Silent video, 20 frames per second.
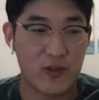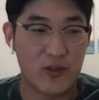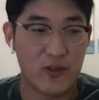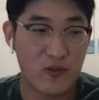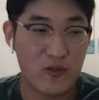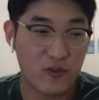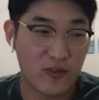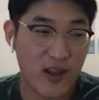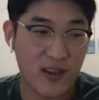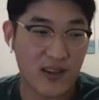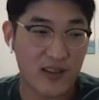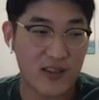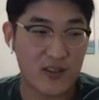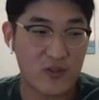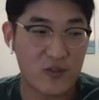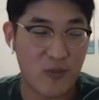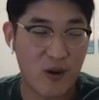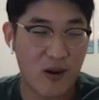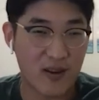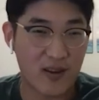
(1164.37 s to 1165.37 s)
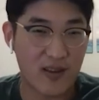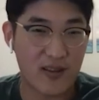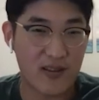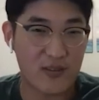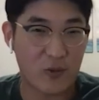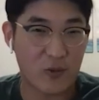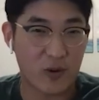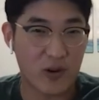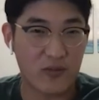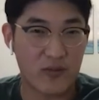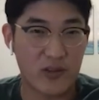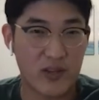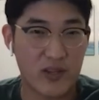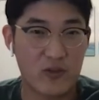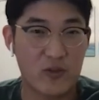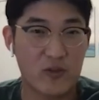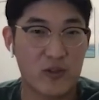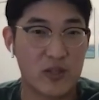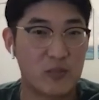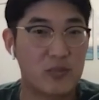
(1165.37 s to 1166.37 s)
if we do fly these new markets or if
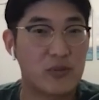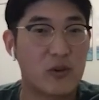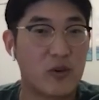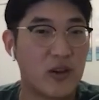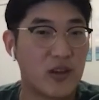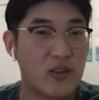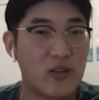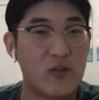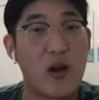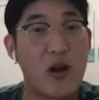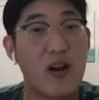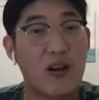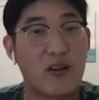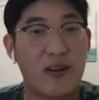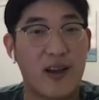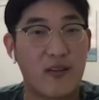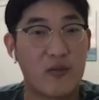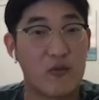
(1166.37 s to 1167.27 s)
we do deploy a new